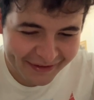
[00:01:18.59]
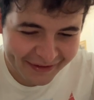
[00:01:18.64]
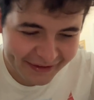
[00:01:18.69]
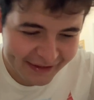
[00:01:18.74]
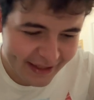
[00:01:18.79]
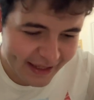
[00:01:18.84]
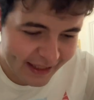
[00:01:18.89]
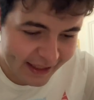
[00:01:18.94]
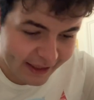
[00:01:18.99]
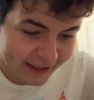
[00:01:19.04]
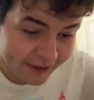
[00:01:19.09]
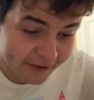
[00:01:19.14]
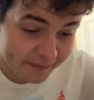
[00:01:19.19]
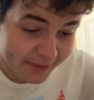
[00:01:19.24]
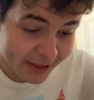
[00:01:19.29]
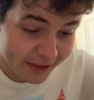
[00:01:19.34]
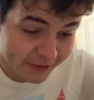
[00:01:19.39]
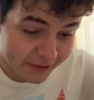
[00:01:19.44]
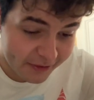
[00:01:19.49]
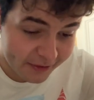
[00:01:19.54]
Yet it can
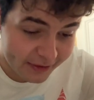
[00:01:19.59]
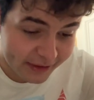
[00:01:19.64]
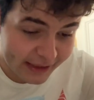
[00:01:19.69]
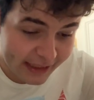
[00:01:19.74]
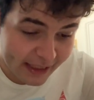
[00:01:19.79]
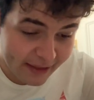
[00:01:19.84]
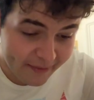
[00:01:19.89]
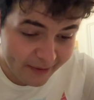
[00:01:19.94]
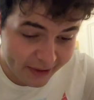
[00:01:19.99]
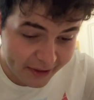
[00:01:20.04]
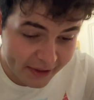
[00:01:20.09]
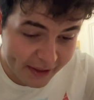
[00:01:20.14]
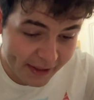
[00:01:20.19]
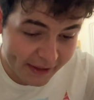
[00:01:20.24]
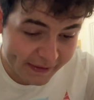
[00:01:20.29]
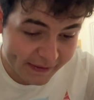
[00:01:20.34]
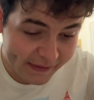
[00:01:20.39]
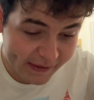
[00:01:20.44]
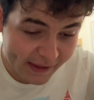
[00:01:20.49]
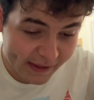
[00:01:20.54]
be a good thing when
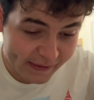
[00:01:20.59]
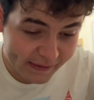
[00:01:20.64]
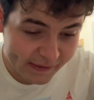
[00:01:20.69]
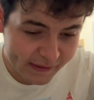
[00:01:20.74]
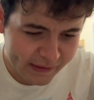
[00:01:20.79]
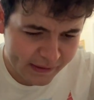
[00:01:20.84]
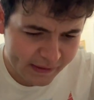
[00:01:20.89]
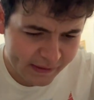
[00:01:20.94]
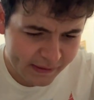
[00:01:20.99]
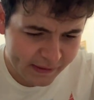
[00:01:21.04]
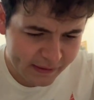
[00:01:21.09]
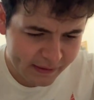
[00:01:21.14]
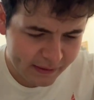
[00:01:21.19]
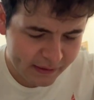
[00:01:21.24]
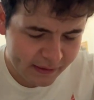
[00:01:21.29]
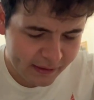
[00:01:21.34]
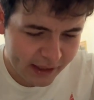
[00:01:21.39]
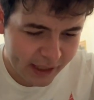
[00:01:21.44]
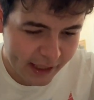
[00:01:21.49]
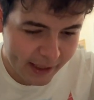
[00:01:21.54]
God says,
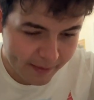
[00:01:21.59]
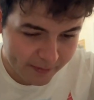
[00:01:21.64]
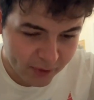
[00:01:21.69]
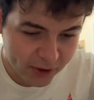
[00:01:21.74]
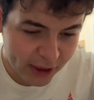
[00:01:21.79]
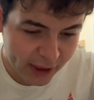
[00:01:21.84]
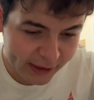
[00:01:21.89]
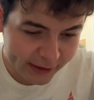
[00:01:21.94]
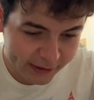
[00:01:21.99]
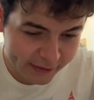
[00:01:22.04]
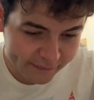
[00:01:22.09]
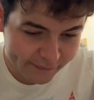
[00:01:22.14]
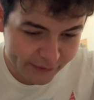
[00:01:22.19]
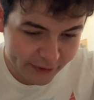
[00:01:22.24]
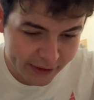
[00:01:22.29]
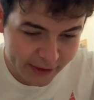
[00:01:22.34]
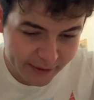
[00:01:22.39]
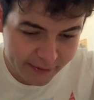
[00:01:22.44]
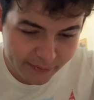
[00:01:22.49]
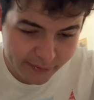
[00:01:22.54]
I am jealous for
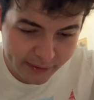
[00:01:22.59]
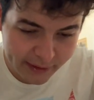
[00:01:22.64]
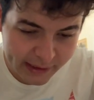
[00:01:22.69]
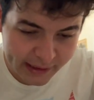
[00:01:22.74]
you.